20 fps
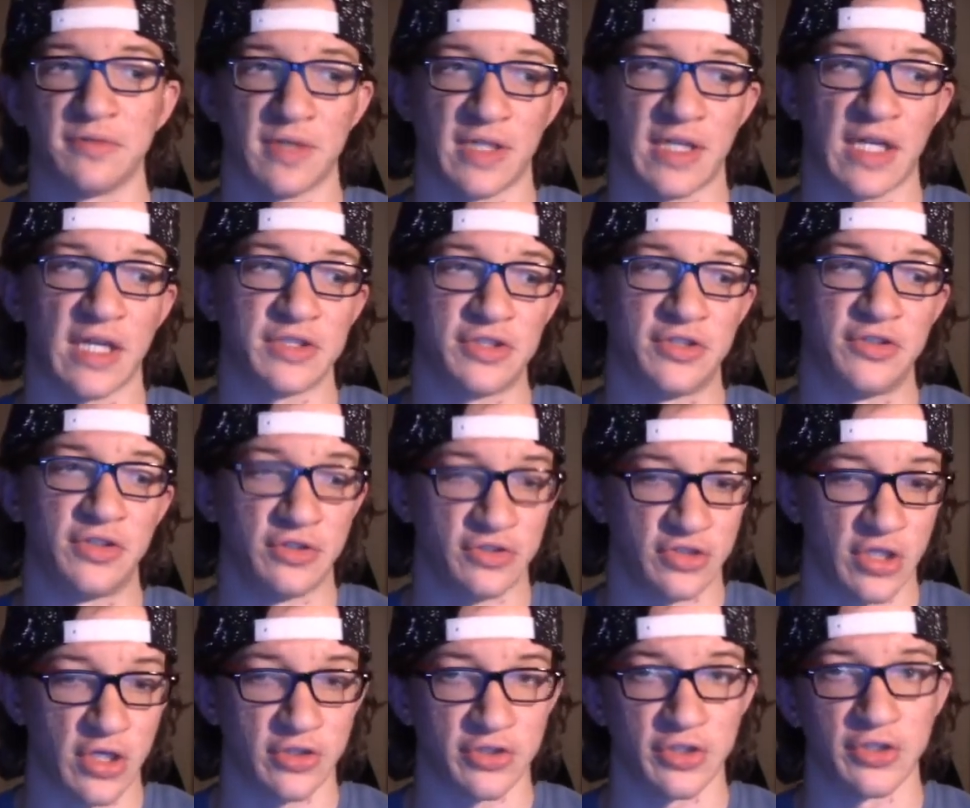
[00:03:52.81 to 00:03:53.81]
and I used
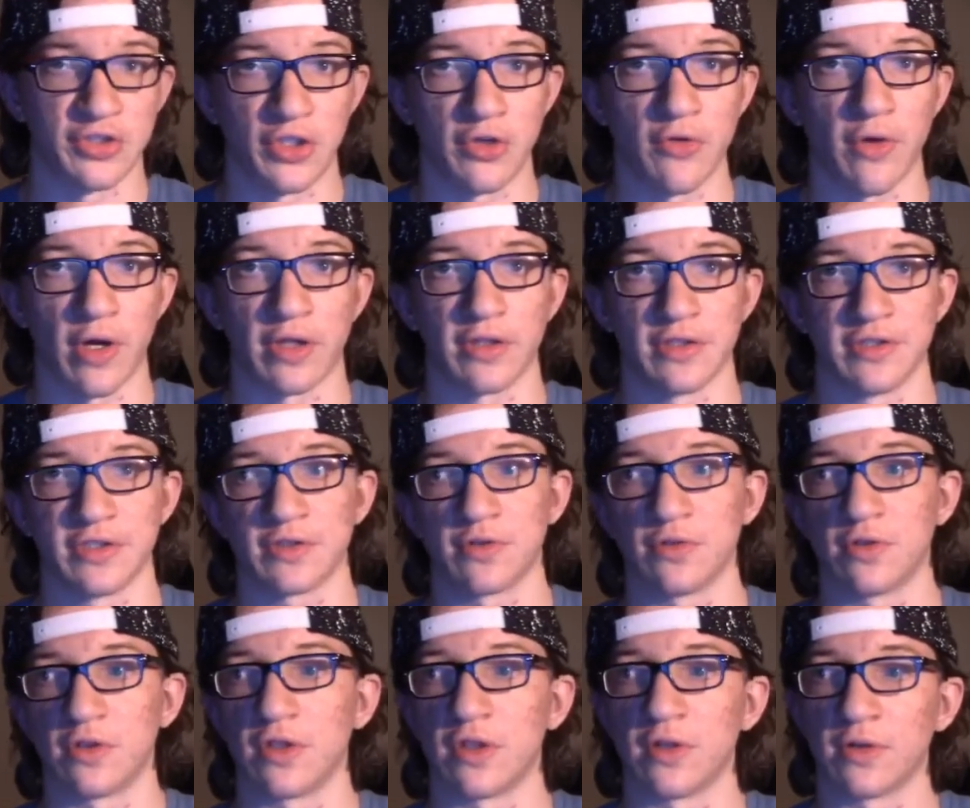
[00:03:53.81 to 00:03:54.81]
to do well in
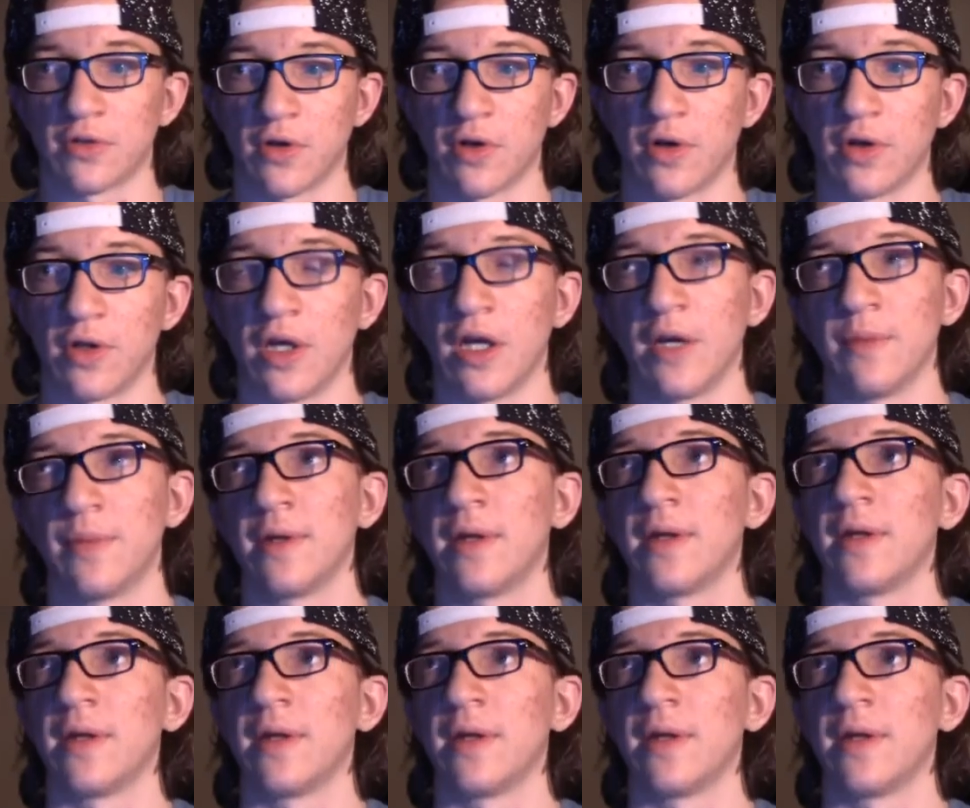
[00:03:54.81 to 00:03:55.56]
school growing up.